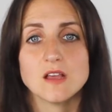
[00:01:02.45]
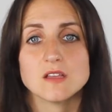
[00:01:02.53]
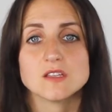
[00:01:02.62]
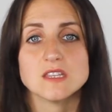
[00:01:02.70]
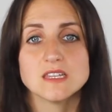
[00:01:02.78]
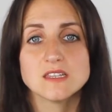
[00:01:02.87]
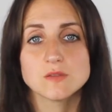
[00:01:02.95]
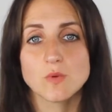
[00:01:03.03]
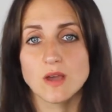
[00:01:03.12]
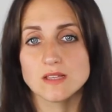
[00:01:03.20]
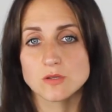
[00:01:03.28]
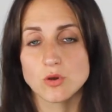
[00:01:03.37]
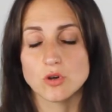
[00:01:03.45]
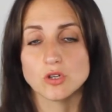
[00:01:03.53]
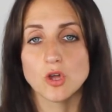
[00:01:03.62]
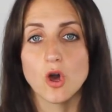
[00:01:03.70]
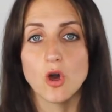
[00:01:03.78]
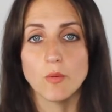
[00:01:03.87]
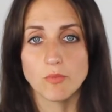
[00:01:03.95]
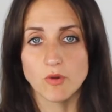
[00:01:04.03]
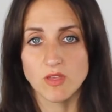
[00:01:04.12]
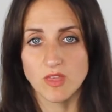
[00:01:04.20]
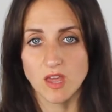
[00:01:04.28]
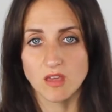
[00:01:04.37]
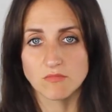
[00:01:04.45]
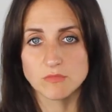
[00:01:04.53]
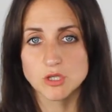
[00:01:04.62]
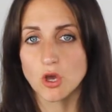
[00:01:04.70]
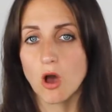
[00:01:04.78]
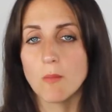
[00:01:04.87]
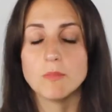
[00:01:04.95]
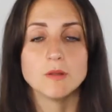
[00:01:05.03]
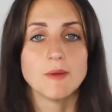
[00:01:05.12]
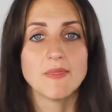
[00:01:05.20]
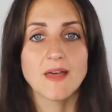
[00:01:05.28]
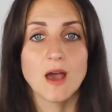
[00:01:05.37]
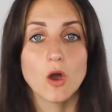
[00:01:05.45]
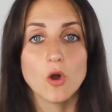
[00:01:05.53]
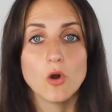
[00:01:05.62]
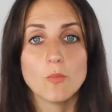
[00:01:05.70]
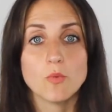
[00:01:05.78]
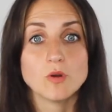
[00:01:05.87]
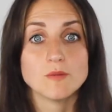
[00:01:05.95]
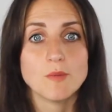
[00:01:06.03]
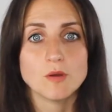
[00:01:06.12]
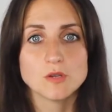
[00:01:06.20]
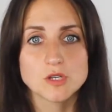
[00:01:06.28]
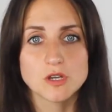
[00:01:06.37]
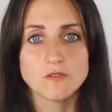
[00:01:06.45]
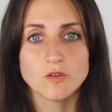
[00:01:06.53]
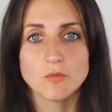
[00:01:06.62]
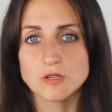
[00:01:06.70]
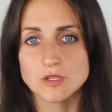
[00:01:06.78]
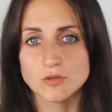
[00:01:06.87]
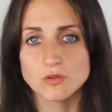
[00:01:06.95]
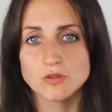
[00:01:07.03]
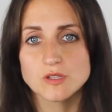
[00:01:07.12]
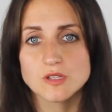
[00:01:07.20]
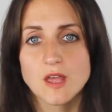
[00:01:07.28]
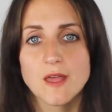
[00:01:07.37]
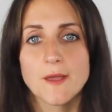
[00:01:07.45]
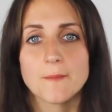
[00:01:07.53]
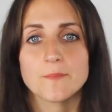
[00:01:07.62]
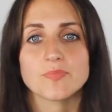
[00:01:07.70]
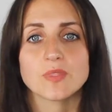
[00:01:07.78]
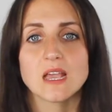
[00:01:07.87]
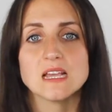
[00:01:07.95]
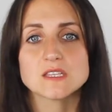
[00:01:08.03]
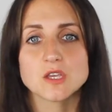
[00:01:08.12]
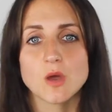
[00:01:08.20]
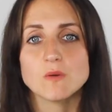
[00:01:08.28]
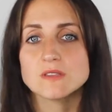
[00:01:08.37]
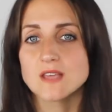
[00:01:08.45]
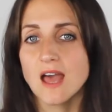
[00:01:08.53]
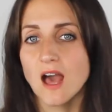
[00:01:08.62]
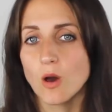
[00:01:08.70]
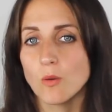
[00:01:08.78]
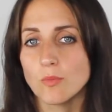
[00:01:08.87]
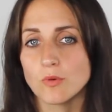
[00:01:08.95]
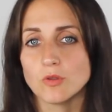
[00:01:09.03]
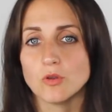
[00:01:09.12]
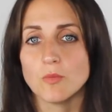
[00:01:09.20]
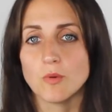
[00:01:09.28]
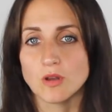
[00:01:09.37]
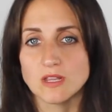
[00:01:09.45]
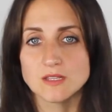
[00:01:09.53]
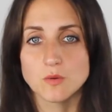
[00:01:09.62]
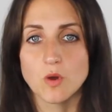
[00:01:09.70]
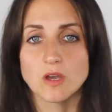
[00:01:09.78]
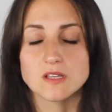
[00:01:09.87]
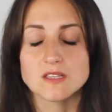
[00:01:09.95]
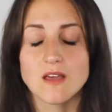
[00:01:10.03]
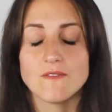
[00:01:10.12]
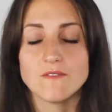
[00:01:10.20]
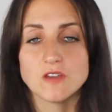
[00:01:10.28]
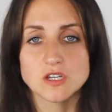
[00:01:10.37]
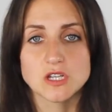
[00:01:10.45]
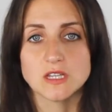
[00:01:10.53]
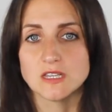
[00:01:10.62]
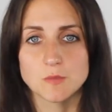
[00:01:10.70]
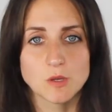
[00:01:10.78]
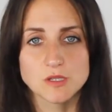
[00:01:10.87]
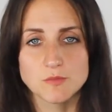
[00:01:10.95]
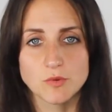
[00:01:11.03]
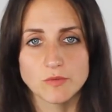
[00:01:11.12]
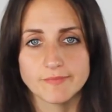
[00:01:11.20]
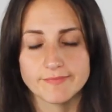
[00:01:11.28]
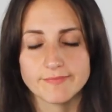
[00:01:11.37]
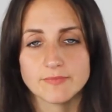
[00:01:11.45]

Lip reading: So this is why it's called up breathing, to complement that upward motion of your muscles. It's going to help your body to work as efficiently as possible.